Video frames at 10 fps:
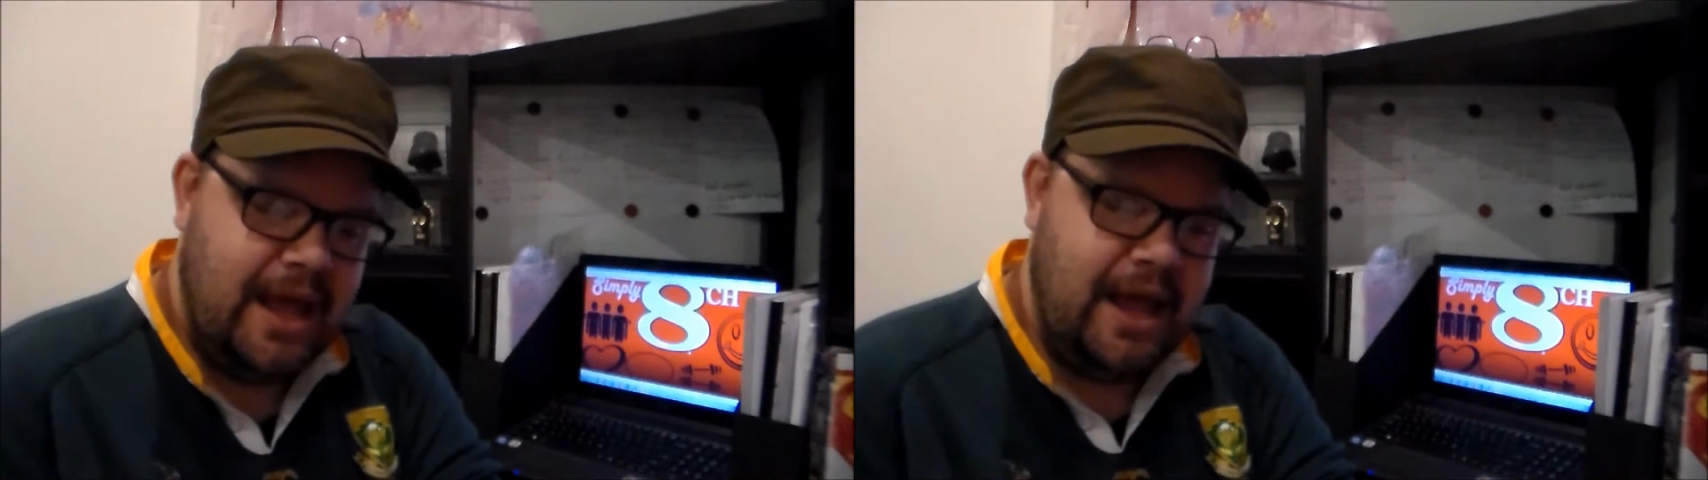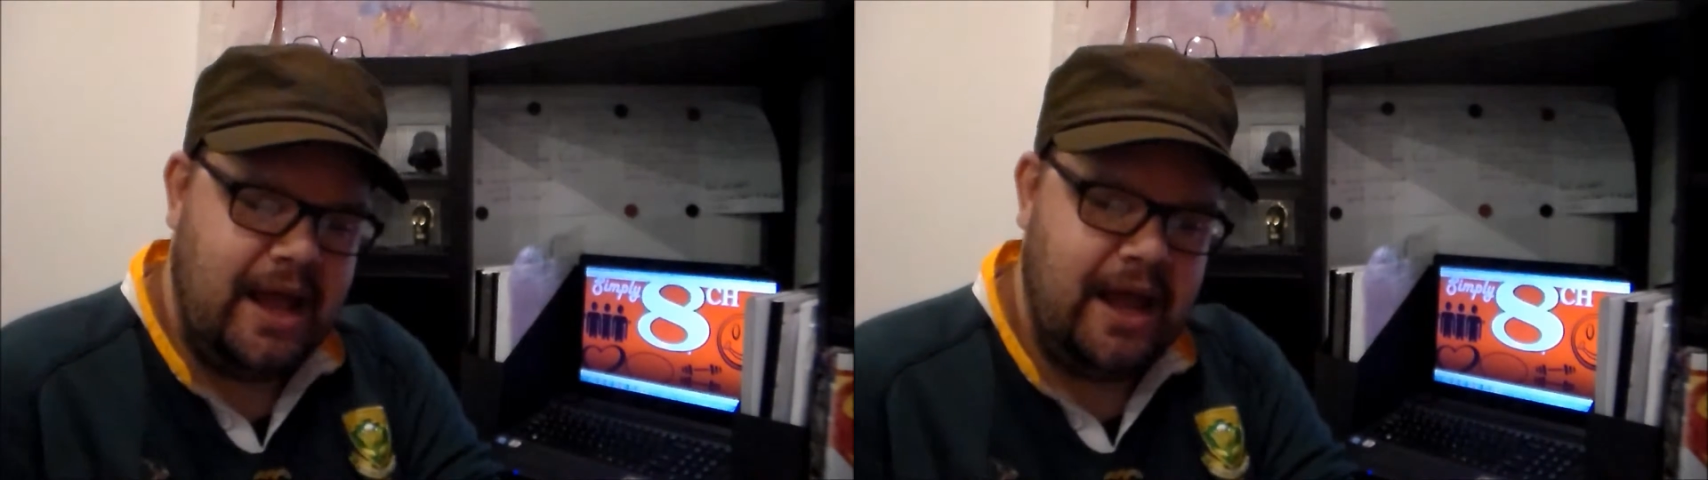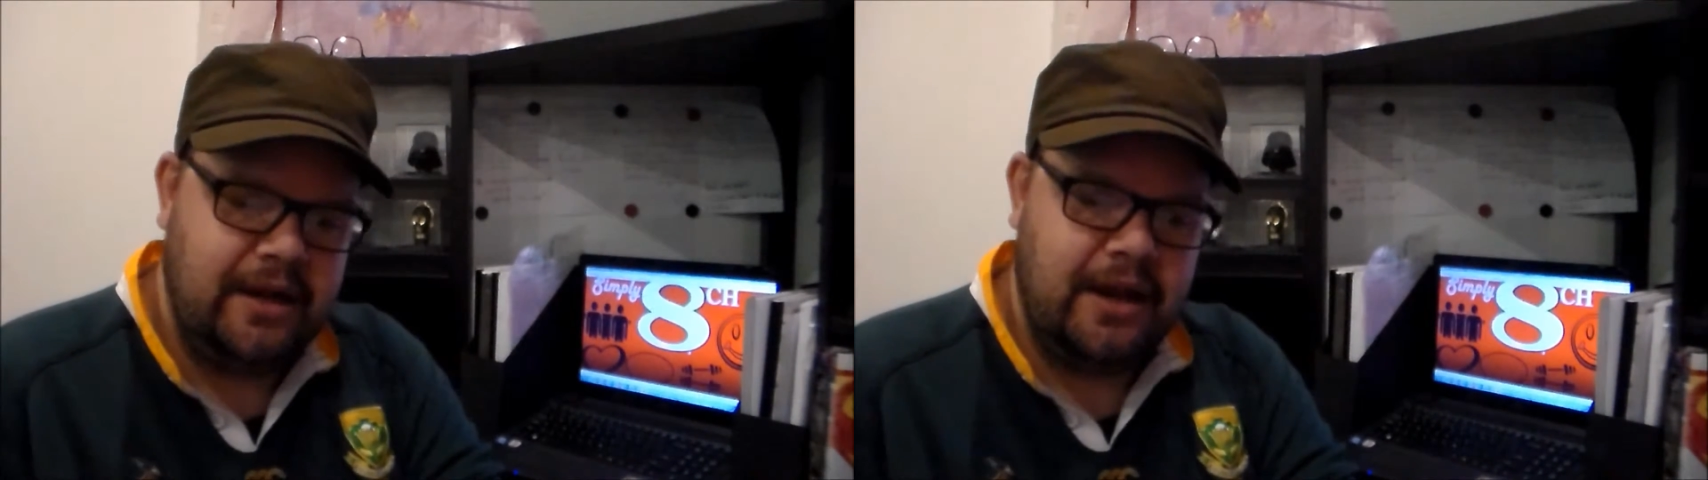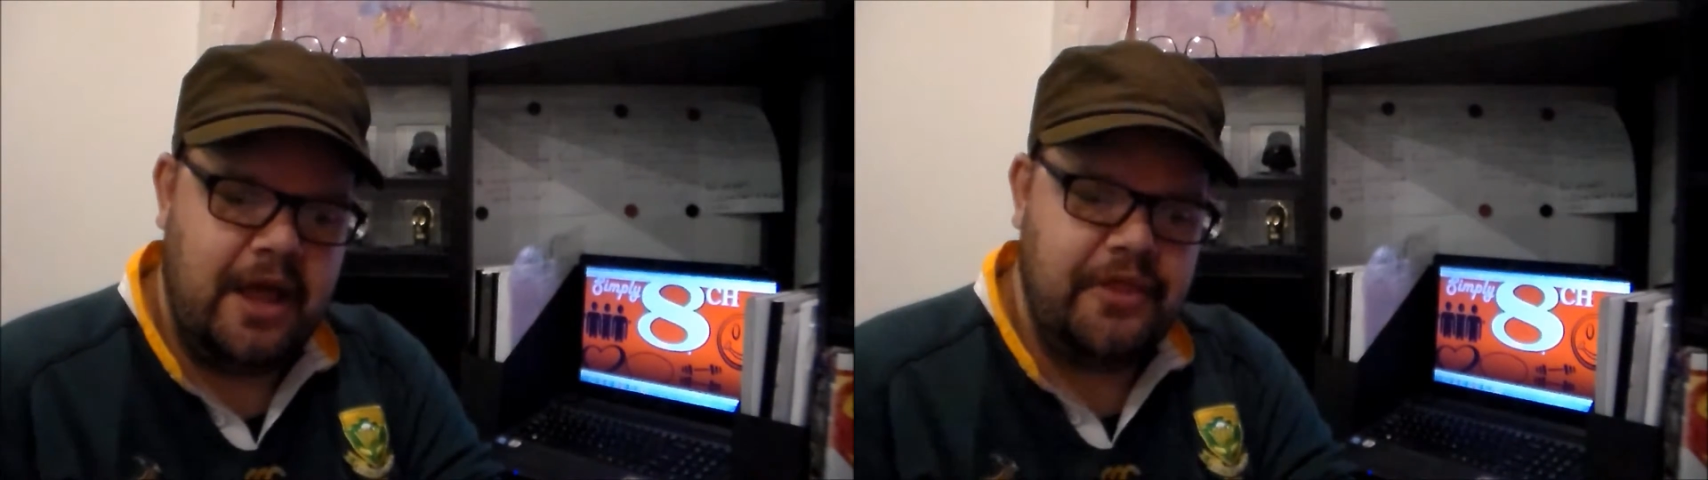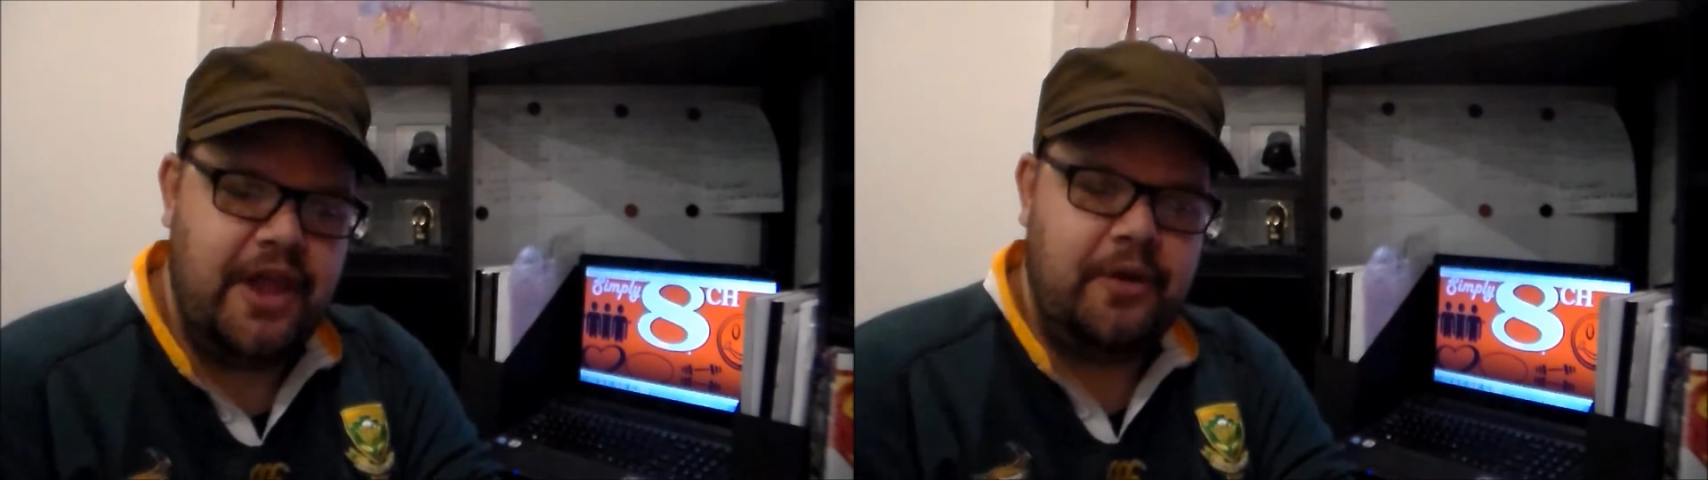And
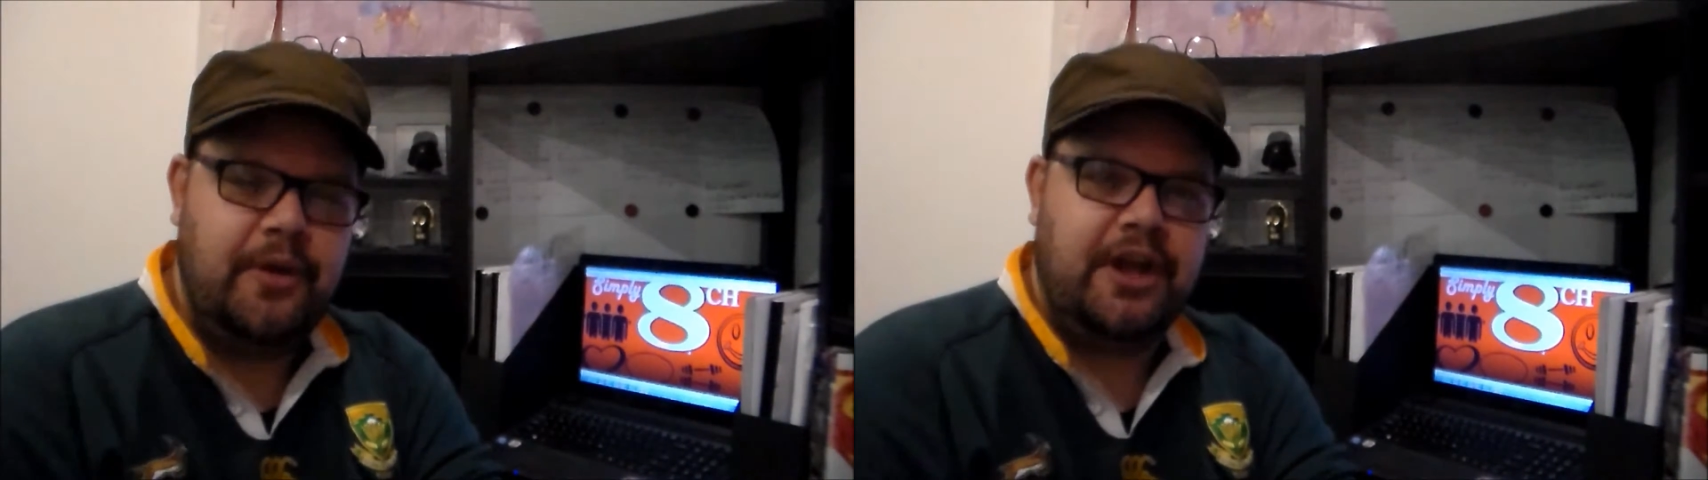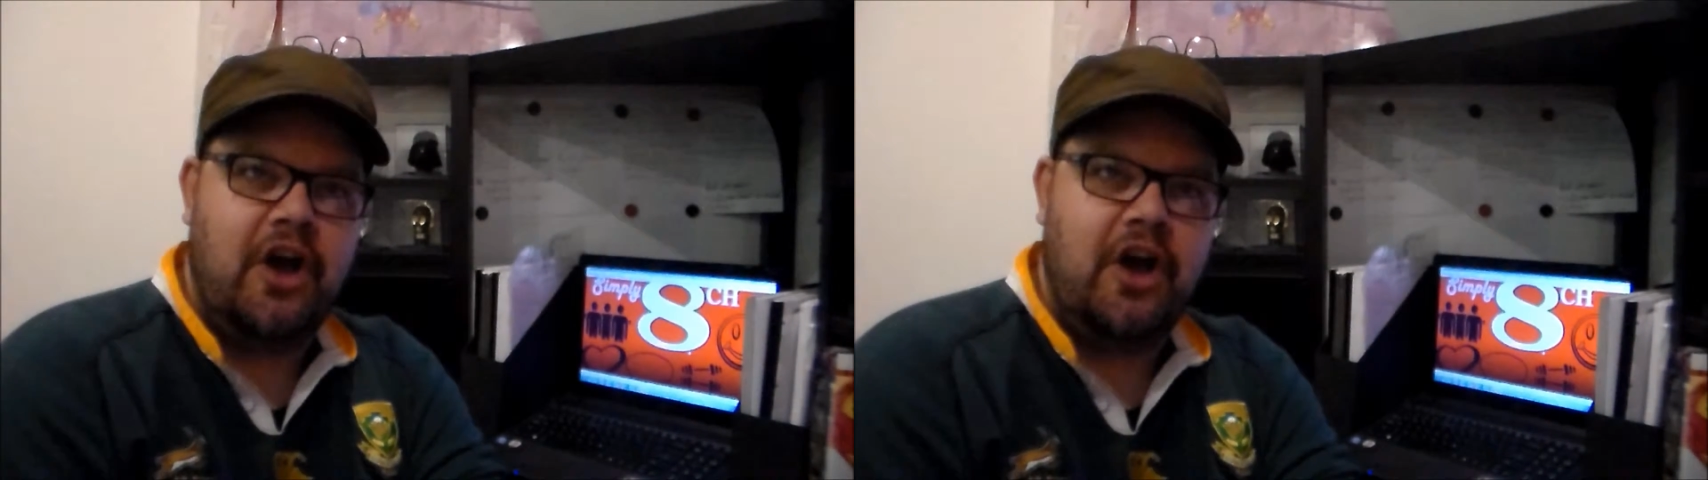then we